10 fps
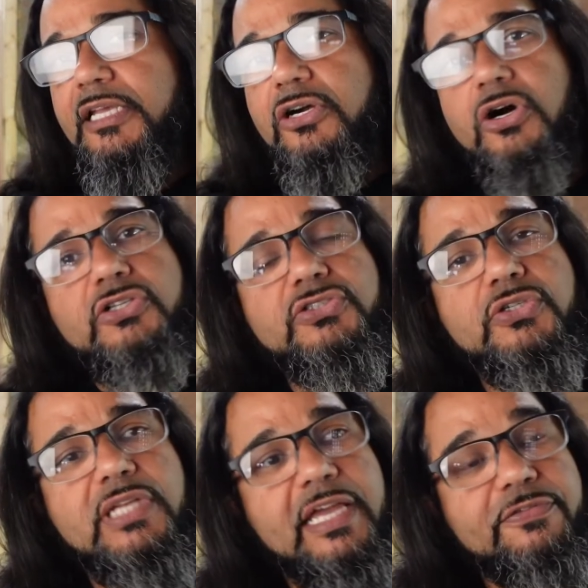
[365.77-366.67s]

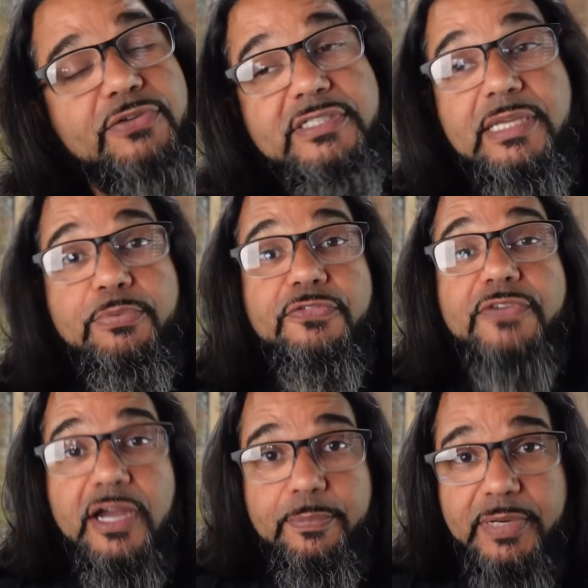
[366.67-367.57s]
Also, like for example,
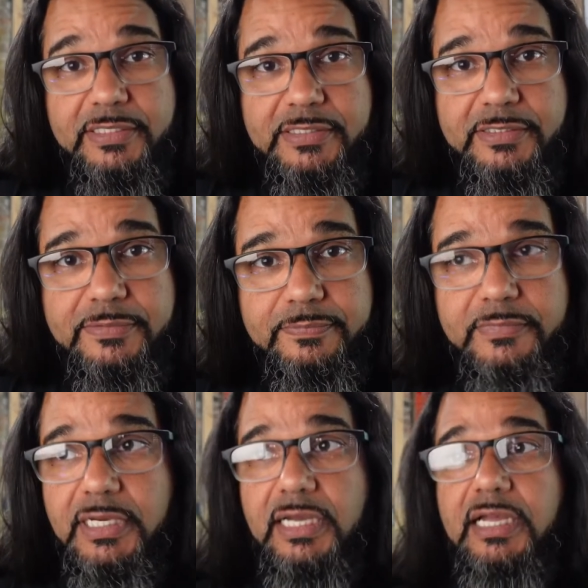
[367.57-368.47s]
fireplaces.
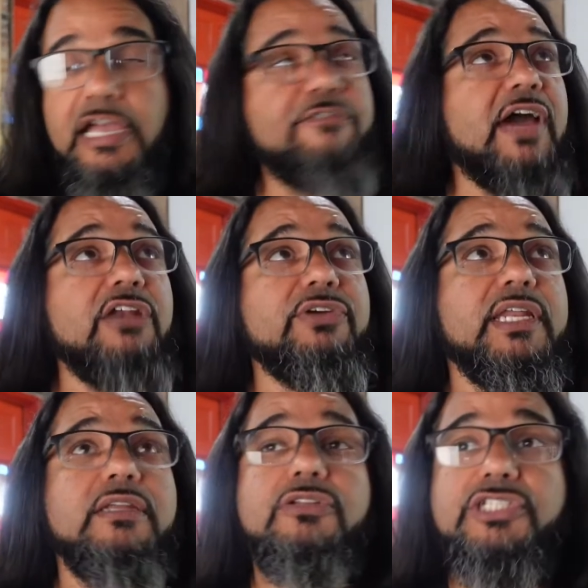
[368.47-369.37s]
I
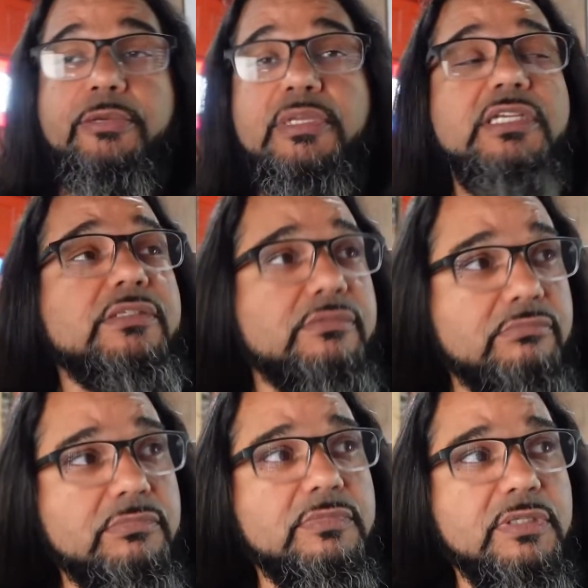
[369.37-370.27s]
evaluated the chimneys.
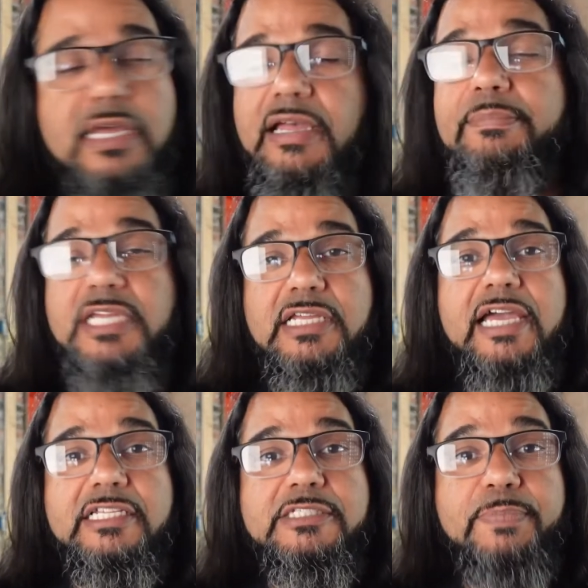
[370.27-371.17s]
I mean,
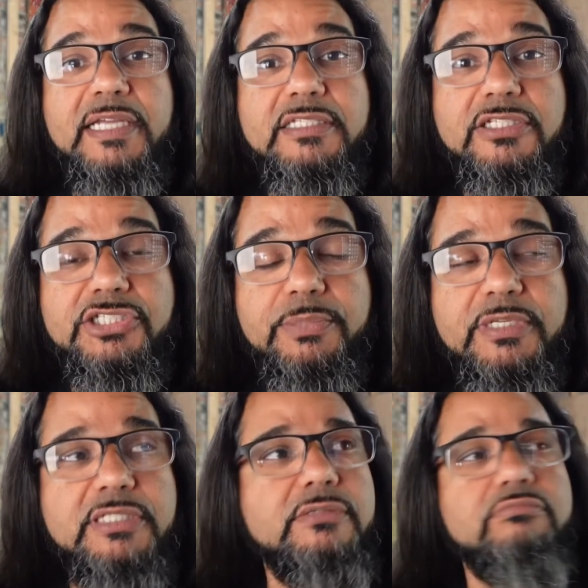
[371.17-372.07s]
I inspected the
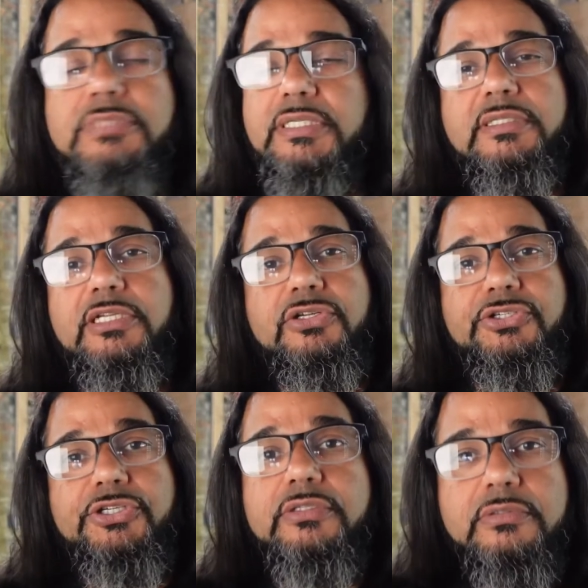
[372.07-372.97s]
chimneys. They're not
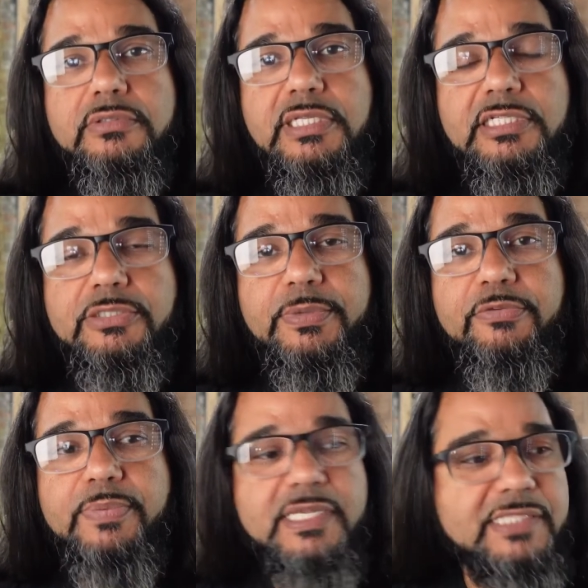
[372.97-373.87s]
good. They need to be
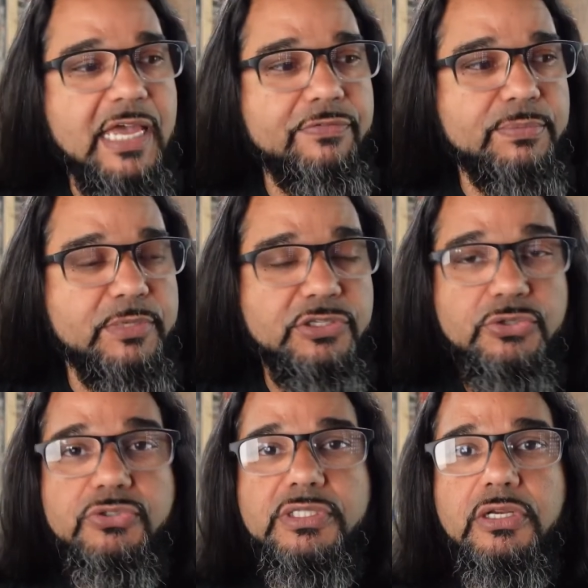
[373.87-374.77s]
replaced. They haven't been
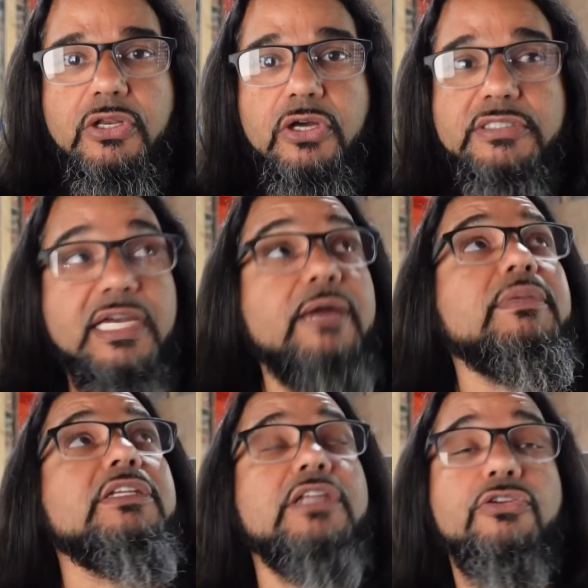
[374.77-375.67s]
used in a long time.
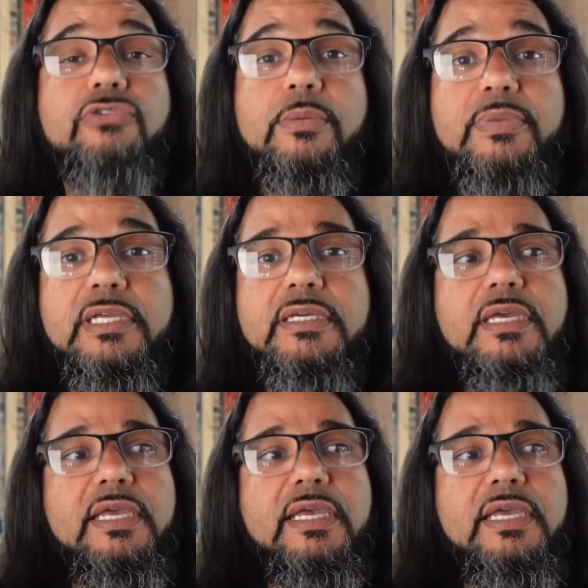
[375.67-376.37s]
They're crumbling.